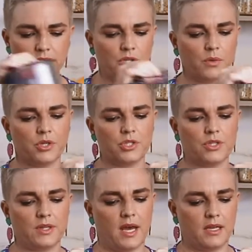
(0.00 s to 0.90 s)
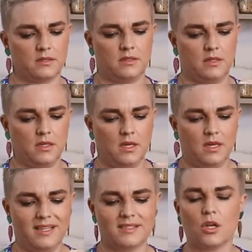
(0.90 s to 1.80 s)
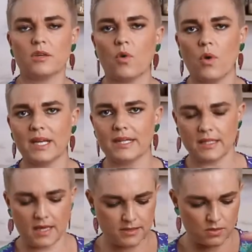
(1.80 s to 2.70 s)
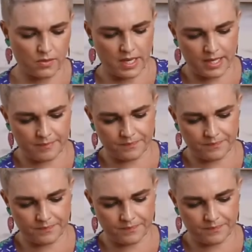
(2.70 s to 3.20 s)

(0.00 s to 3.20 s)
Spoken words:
You don't want to do that. There's a lot of oil in the nuts already.